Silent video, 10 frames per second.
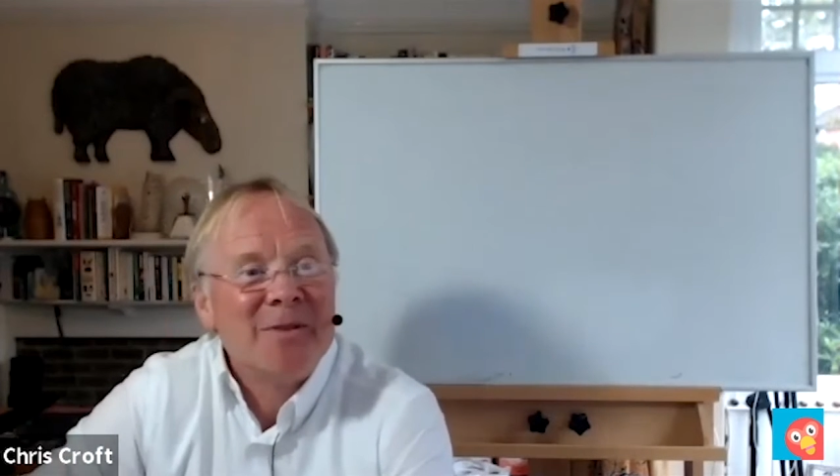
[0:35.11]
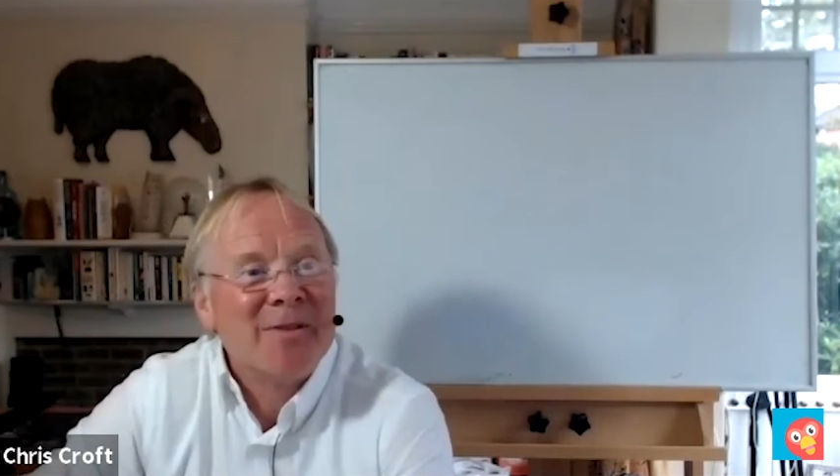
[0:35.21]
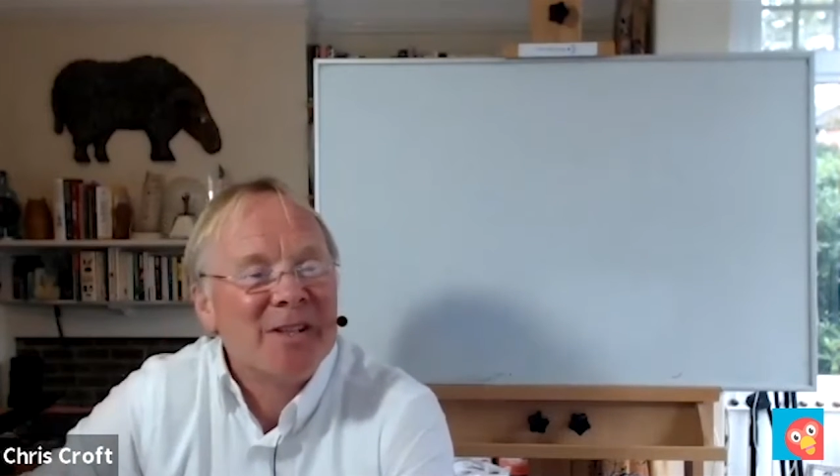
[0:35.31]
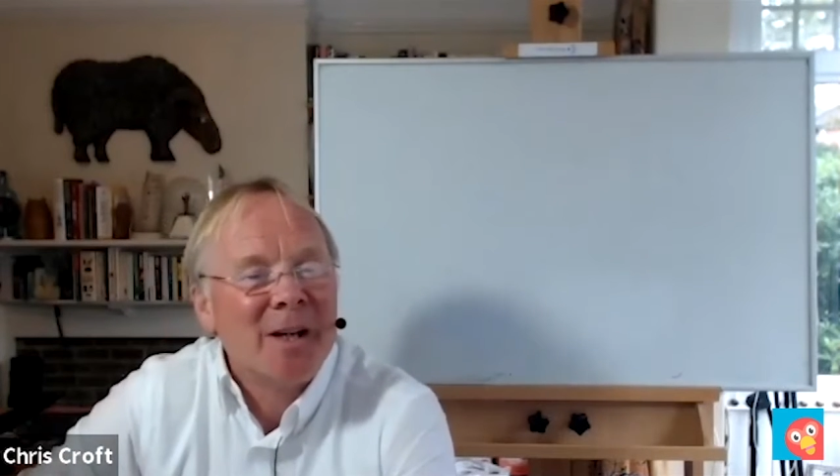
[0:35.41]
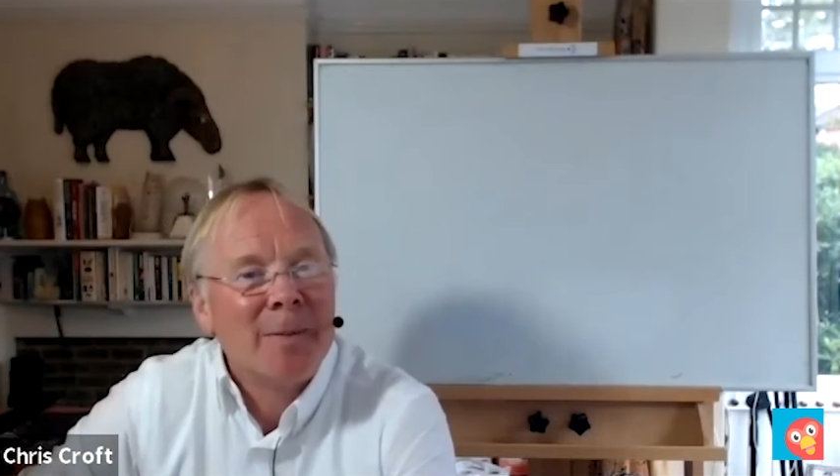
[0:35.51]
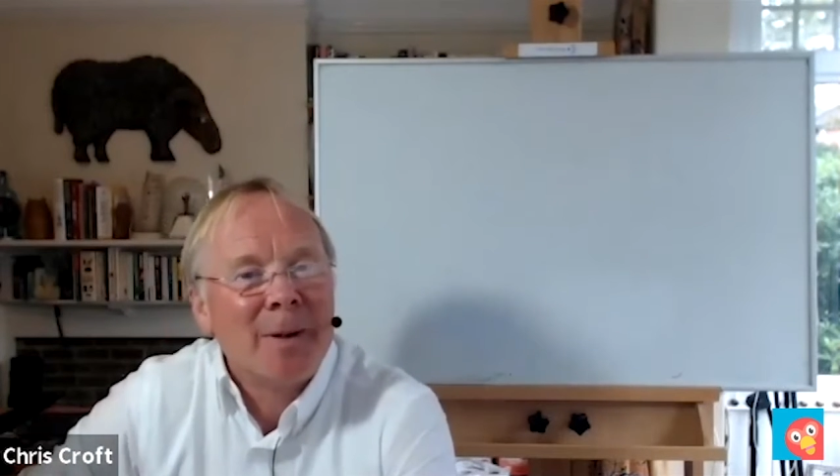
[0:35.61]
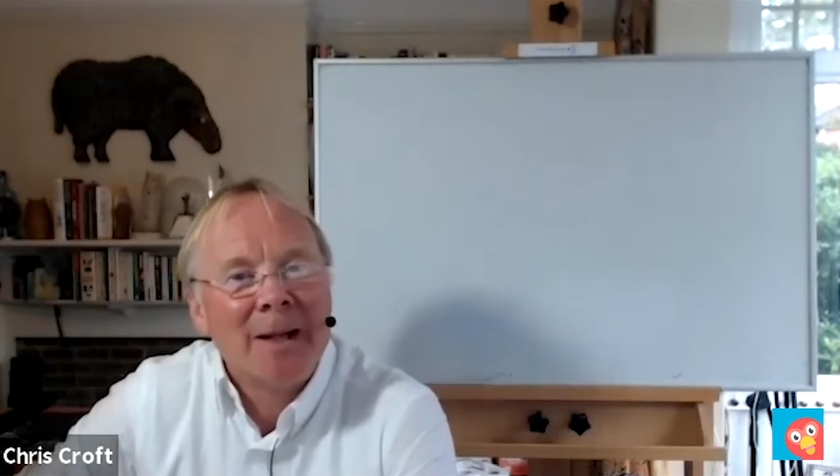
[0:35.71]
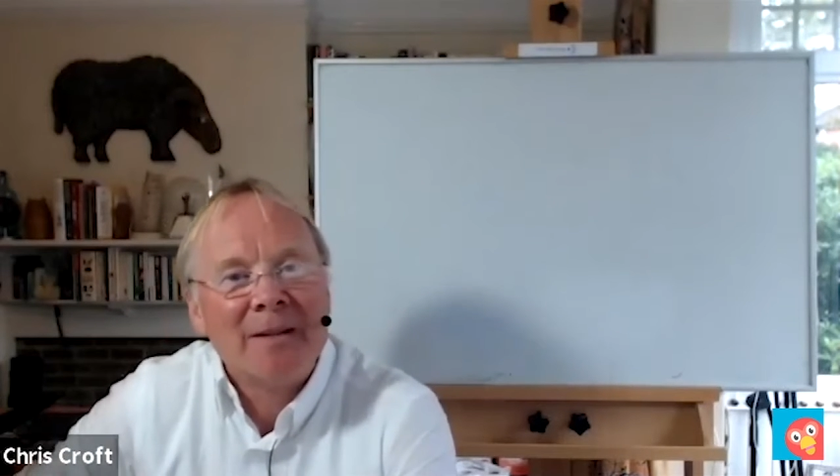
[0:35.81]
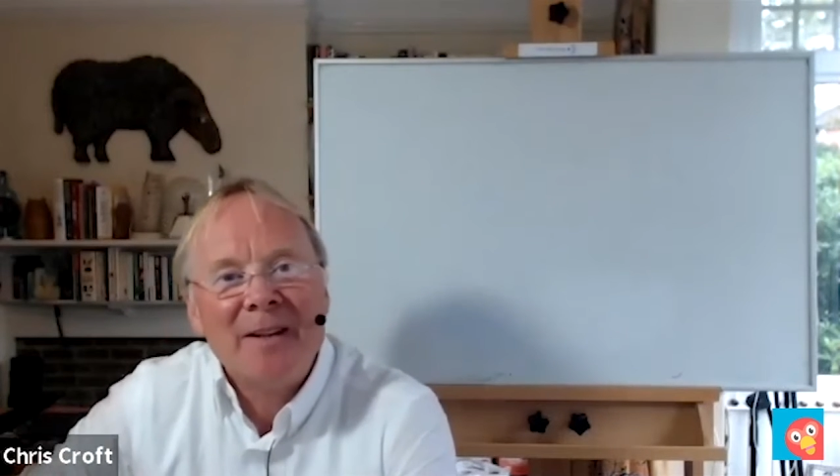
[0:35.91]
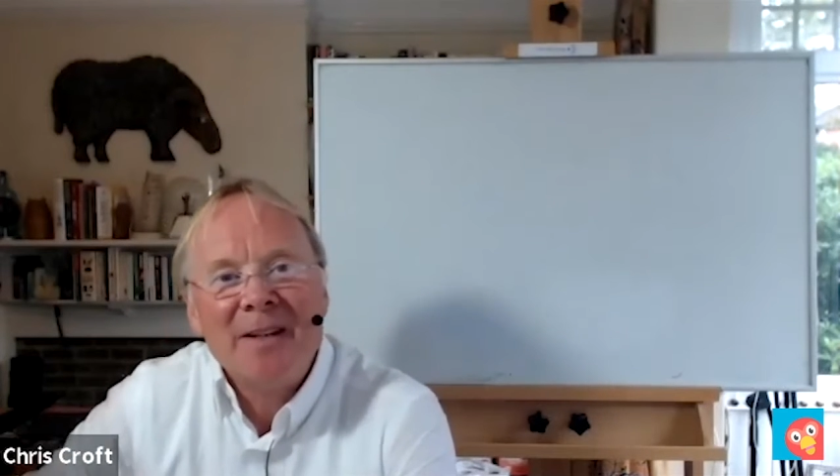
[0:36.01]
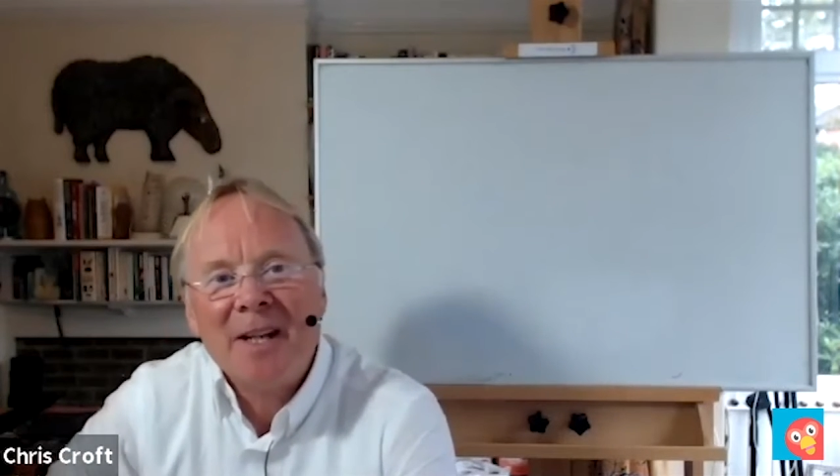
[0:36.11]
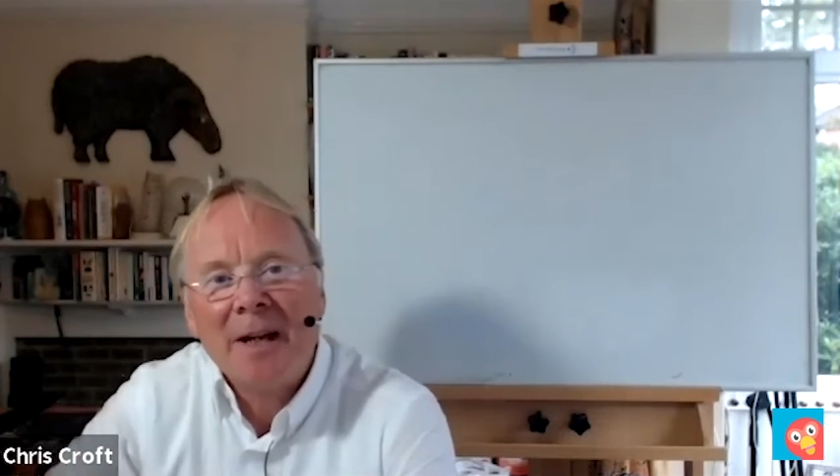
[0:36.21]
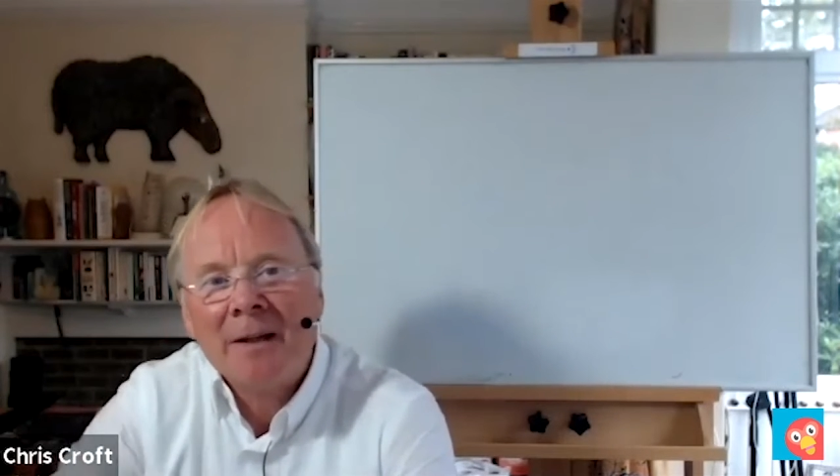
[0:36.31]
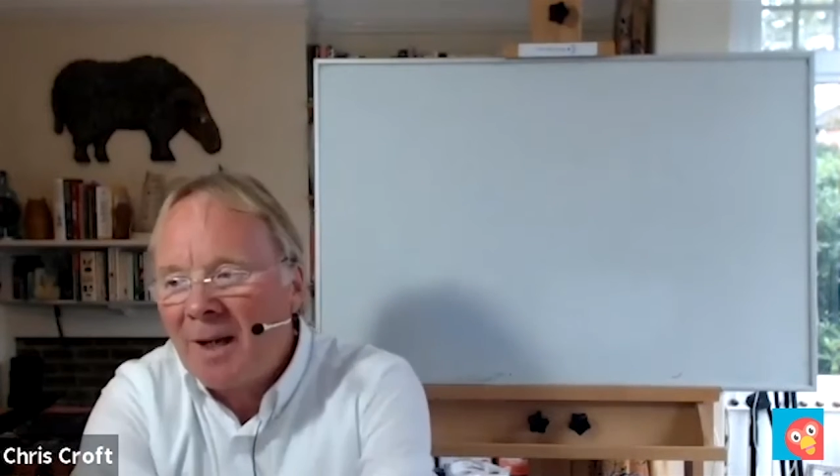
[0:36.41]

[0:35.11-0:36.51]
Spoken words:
for example. I love India.